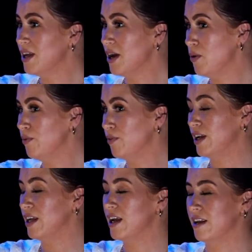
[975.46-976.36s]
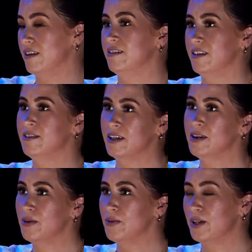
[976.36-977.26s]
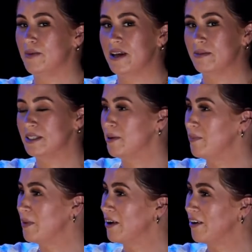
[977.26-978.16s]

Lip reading: hopefully, and when the baby's a bit bigger and